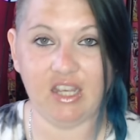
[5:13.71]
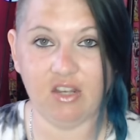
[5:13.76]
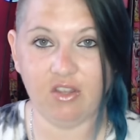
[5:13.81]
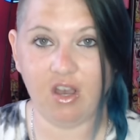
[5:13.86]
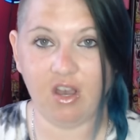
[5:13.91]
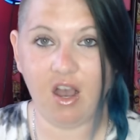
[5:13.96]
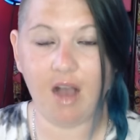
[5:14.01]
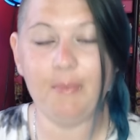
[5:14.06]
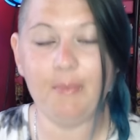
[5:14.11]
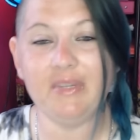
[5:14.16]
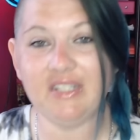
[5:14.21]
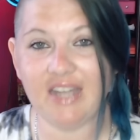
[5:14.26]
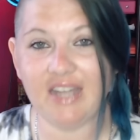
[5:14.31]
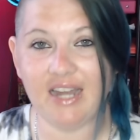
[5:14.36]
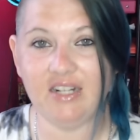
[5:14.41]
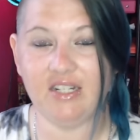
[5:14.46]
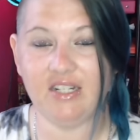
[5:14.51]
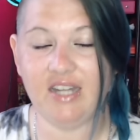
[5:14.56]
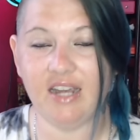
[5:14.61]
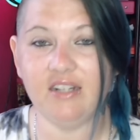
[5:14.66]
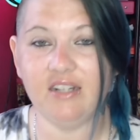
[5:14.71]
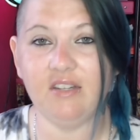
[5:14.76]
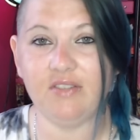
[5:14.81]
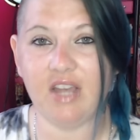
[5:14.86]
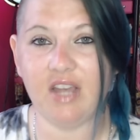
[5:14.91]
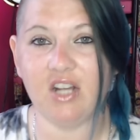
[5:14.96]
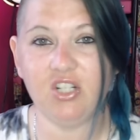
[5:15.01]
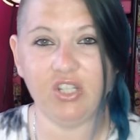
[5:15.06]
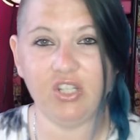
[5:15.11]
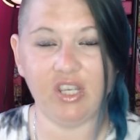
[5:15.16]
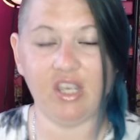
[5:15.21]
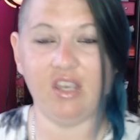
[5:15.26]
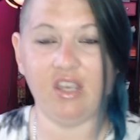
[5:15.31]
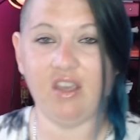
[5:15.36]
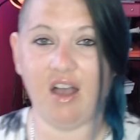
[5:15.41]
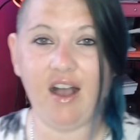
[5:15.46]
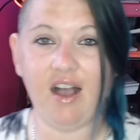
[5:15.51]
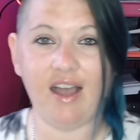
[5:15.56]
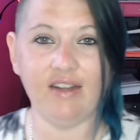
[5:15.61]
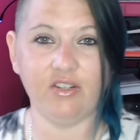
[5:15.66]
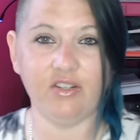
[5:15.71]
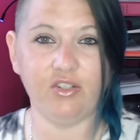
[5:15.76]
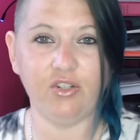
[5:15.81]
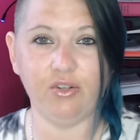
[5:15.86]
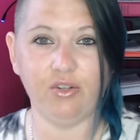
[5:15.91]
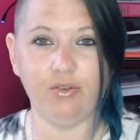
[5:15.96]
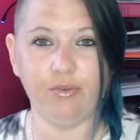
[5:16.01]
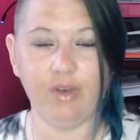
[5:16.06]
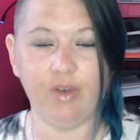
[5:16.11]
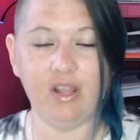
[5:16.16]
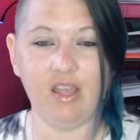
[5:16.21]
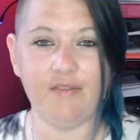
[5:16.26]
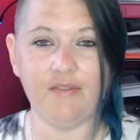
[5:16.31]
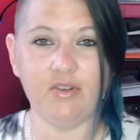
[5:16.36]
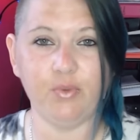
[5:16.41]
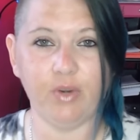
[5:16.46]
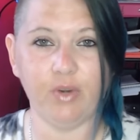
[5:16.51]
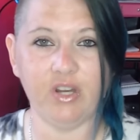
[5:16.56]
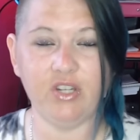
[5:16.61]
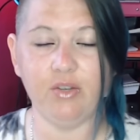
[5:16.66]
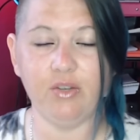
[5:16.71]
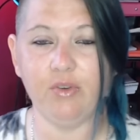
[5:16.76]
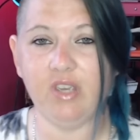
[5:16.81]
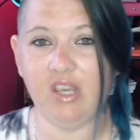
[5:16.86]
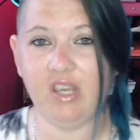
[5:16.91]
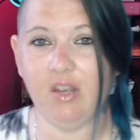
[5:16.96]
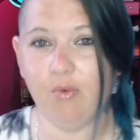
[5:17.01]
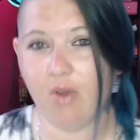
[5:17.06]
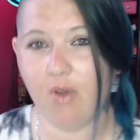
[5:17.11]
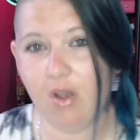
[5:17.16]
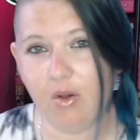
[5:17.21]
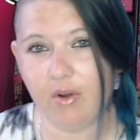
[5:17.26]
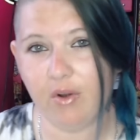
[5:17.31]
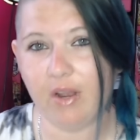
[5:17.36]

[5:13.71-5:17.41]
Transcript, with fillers: the homicide detectives actually got to 1122 King Road.